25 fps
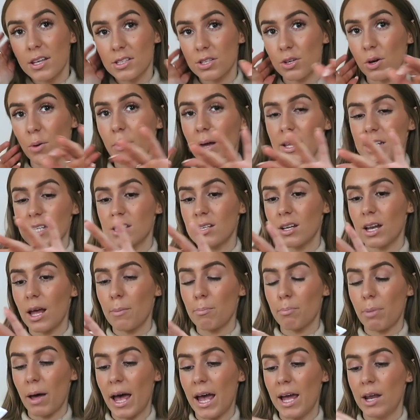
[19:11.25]
so you're meant to
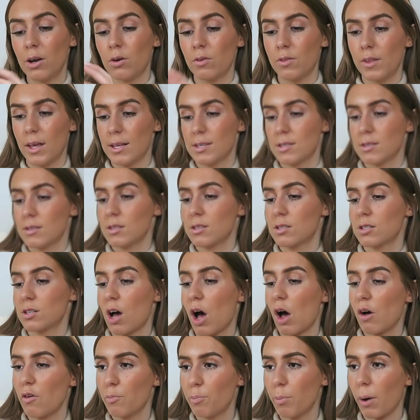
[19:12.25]
like paint on this and
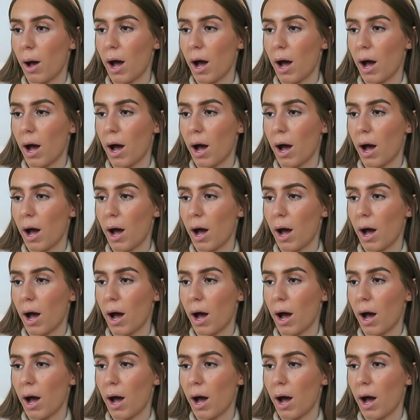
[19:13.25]
stuff.